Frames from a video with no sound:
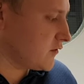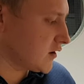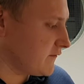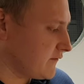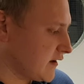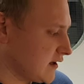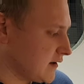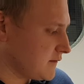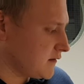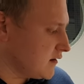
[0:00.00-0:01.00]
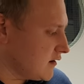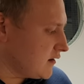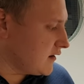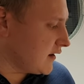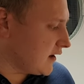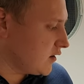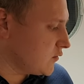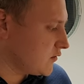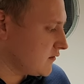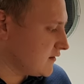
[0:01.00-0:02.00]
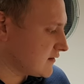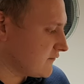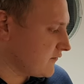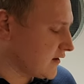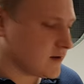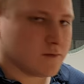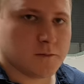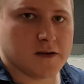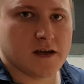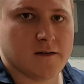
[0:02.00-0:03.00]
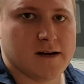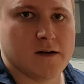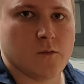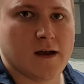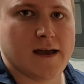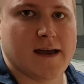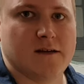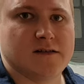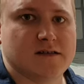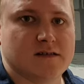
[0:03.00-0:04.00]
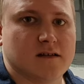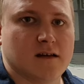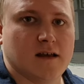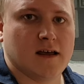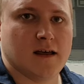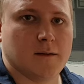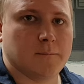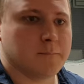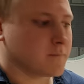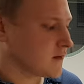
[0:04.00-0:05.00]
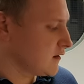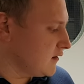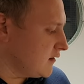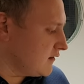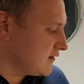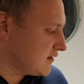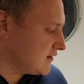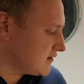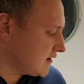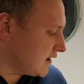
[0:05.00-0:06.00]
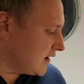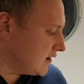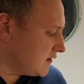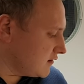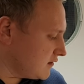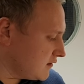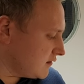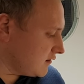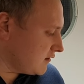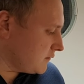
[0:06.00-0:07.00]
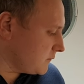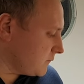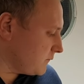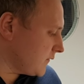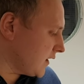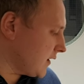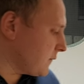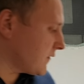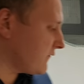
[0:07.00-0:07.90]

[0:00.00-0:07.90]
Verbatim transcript: for a conveyor. Now this conveyor will be going in a warehouse. Um, this is a um,